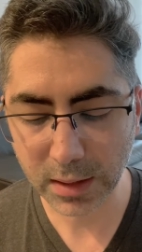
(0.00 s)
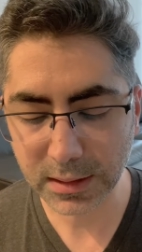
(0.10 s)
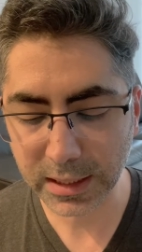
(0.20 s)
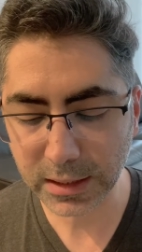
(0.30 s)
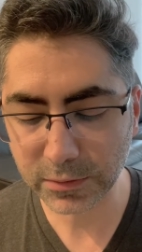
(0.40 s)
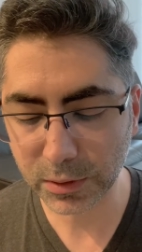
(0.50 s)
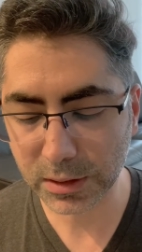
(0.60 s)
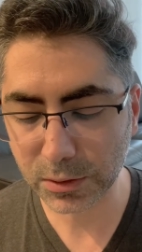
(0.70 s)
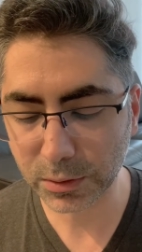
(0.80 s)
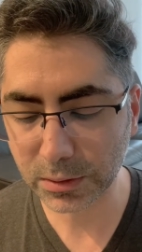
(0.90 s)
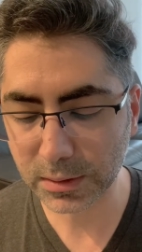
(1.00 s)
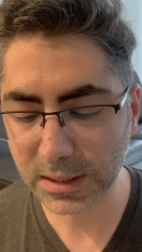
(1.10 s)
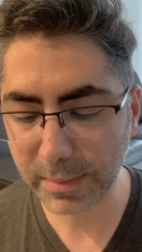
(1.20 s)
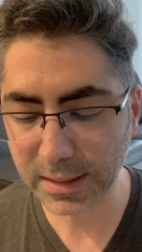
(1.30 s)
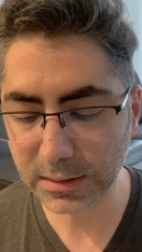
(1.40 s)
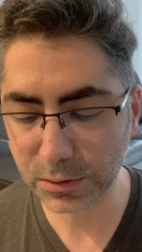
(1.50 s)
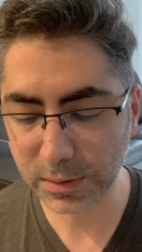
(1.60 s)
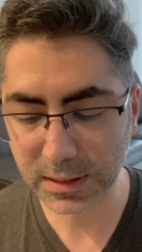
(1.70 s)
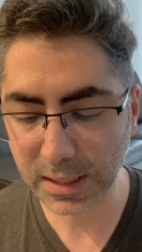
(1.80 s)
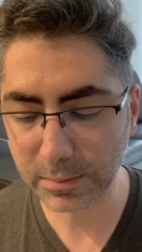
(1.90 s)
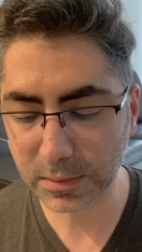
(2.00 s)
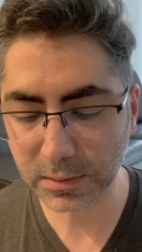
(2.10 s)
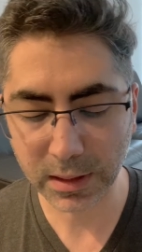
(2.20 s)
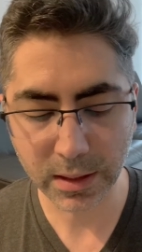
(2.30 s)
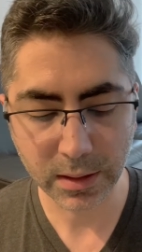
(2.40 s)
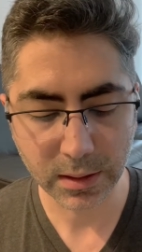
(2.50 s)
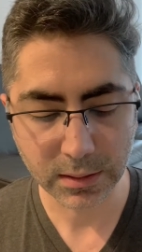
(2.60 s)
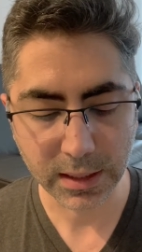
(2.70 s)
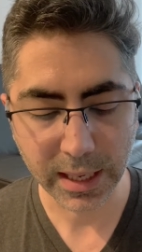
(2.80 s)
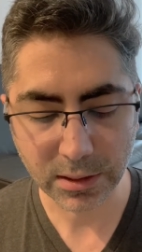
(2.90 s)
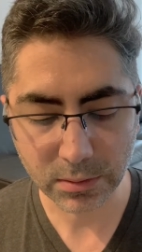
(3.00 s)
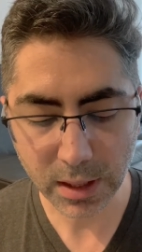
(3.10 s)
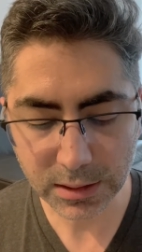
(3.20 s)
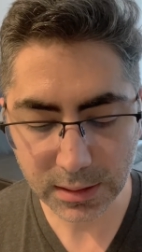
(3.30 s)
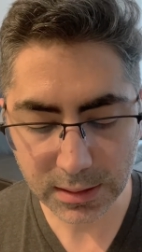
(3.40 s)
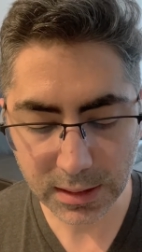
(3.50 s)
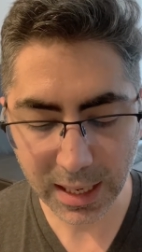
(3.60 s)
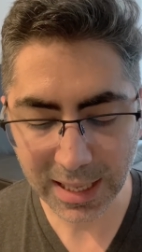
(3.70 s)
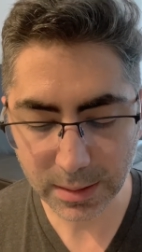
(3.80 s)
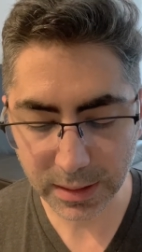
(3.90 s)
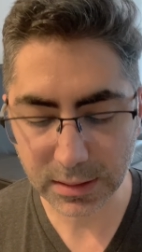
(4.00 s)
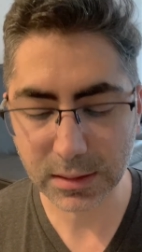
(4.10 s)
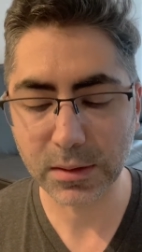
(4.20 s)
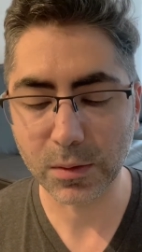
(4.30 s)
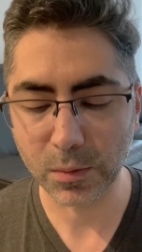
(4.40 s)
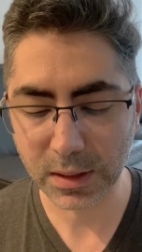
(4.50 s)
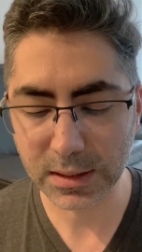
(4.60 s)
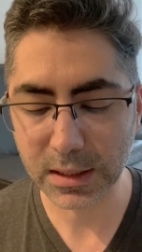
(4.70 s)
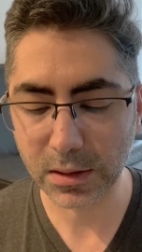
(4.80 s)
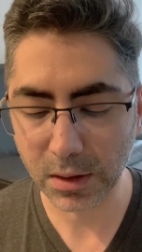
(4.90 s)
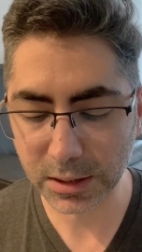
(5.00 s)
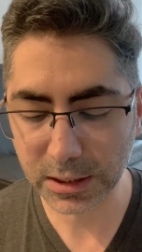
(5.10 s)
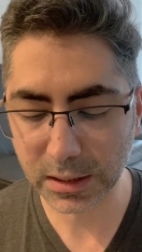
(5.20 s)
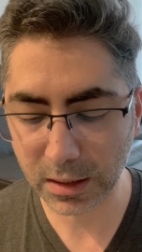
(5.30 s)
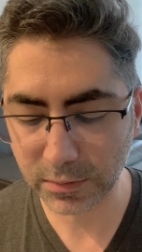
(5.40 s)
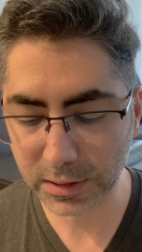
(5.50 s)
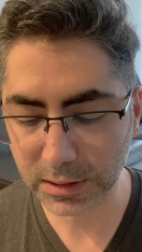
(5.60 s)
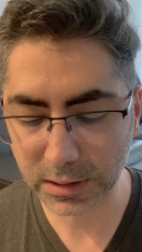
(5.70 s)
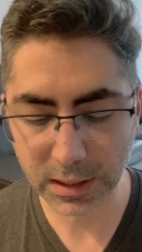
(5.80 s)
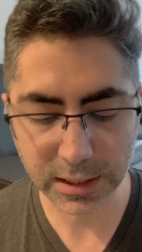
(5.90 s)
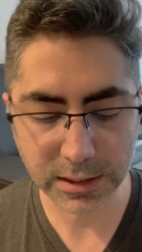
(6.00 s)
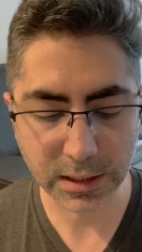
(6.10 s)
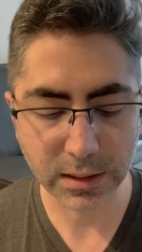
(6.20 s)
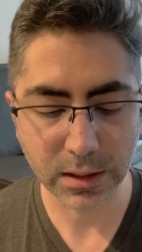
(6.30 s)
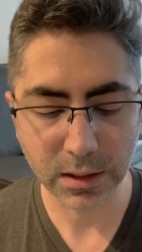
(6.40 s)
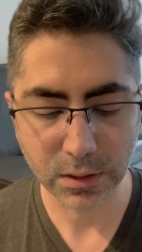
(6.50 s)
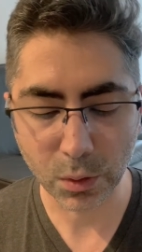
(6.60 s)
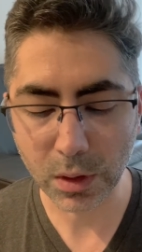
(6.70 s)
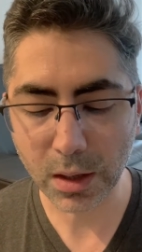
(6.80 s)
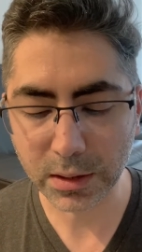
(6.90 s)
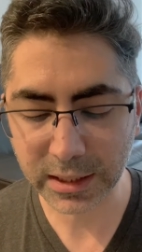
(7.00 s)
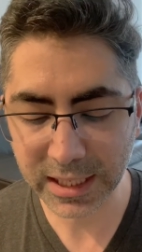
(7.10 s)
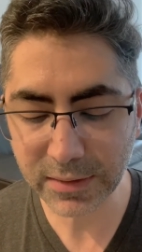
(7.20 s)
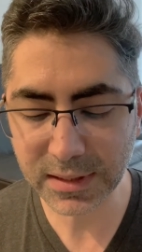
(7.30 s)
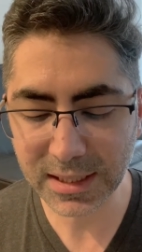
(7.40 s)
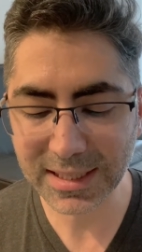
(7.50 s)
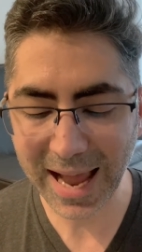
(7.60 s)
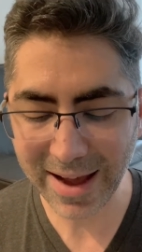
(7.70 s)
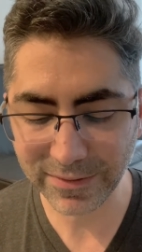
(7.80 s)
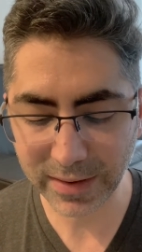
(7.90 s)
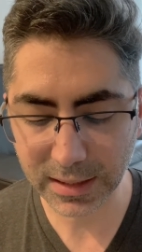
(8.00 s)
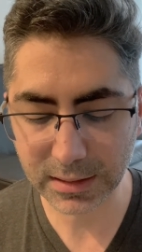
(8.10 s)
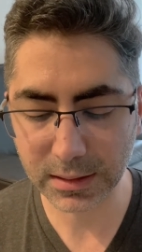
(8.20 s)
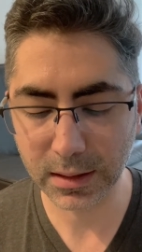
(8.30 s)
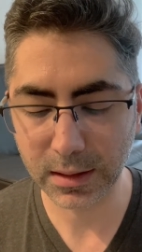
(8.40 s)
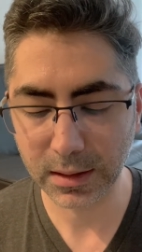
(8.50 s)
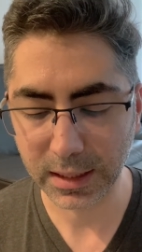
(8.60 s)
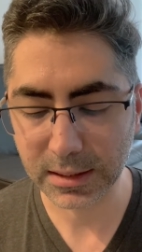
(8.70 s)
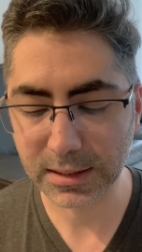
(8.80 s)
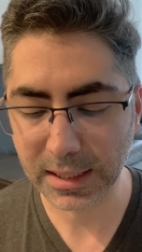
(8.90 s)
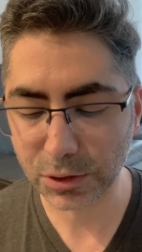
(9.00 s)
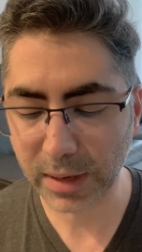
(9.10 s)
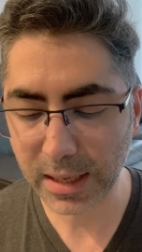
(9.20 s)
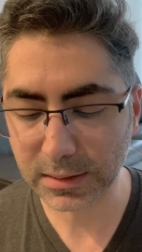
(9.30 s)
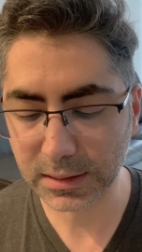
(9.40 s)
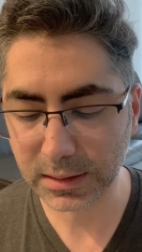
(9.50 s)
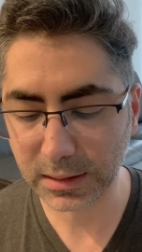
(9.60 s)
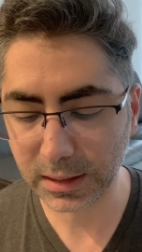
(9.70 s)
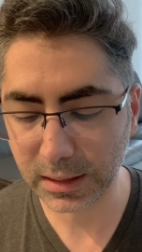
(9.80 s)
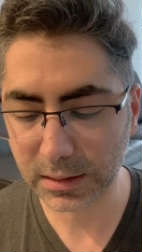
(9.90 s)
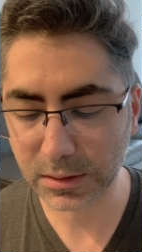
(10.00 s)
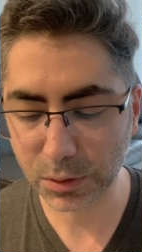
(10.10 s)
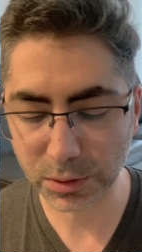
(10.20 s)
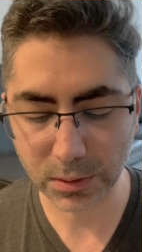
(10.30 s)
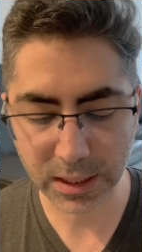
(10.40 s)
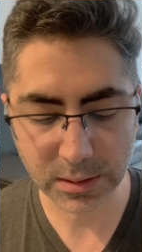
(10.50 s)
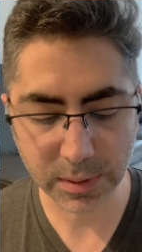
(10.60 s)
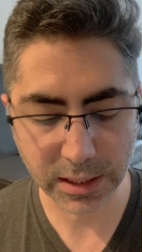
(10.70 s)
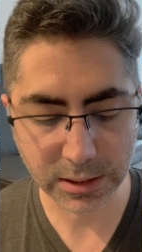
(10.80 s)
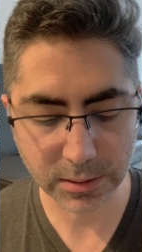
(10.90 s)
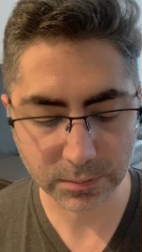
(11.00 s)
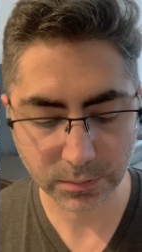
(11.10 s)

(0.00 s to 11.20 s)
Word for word: the need for a social cement to assemble the heterogeneous elements, once their logic of articulation no longer gives this affect its centrality in social explanation.